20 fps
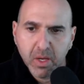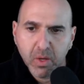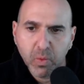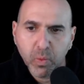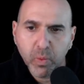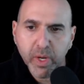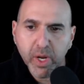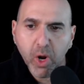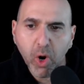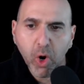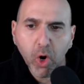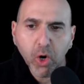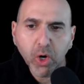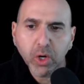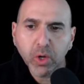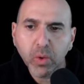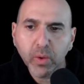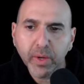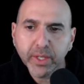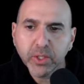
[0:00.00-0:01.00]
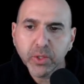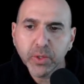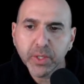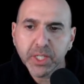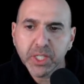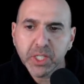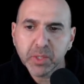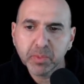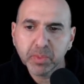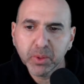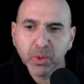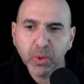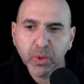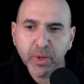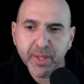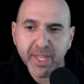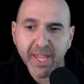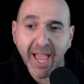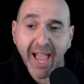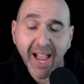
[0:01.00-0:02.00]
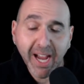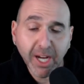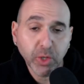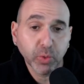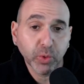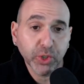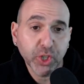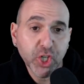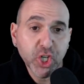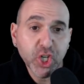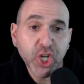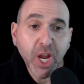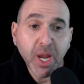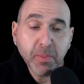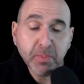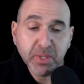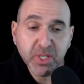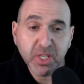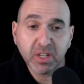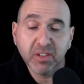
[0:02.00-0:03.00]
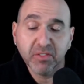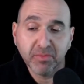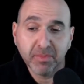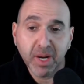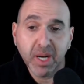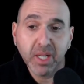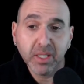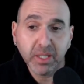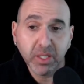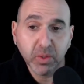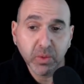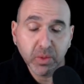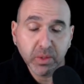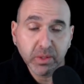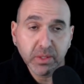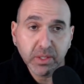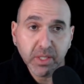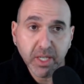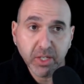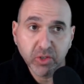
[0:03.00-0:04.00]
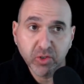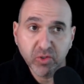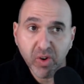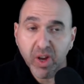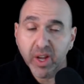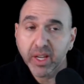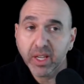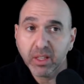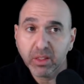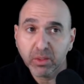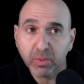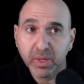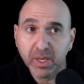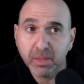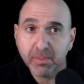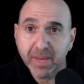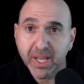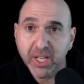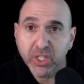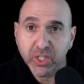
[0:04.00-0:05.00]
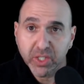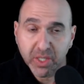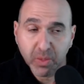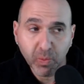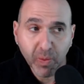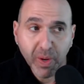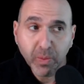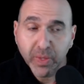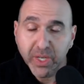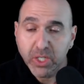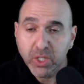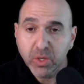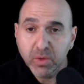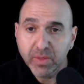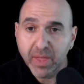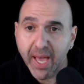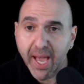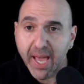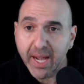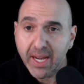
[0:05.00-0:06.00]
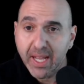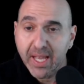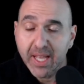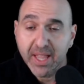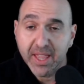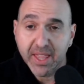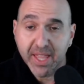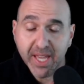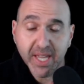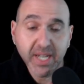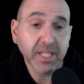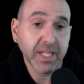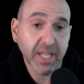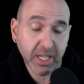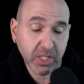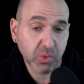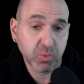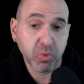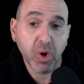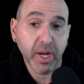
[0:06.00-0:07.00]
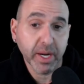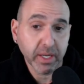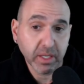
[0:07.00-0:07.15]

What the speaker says: We are going to explore the actual shapes of molecules and drawing in 3 dimensions. And when we do that, then guess what?